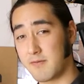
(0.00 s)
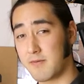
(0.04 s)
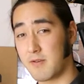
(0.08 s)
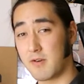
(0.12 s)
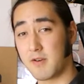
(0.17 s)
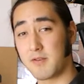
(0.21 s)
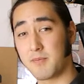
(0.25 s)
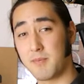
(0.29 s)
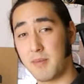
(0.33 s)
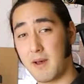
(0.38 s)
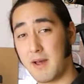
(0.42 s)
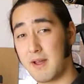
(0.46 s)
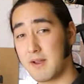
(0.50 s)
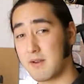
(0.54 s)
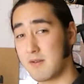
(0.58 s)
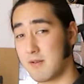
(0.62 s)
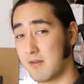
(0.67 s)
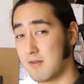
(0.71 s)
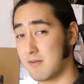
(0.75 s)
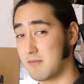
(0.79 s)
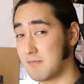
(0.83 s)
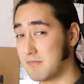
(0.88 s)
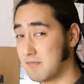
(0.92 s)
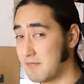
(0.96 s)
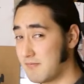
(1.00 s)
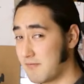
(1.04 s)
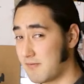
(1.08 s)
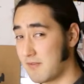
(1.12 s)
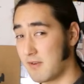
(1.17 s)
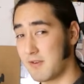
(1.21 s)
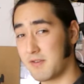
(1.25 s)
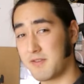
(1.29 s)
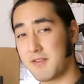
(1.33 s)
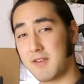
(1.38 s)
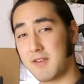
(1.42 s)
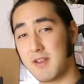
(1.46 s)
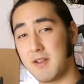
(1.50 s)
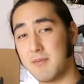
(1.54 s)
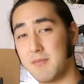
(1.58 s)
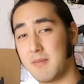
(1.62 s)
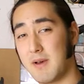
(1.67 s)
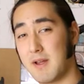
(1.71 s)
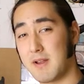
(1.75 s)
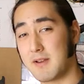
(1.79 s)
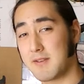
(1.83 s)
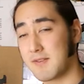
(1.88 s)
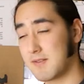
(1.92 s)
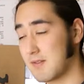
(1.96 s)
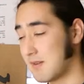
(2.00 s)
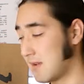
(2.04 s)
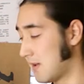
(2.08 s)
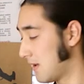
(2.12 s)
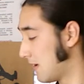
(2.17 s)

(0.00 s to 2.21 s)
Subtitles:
first bike or first 10 bikes.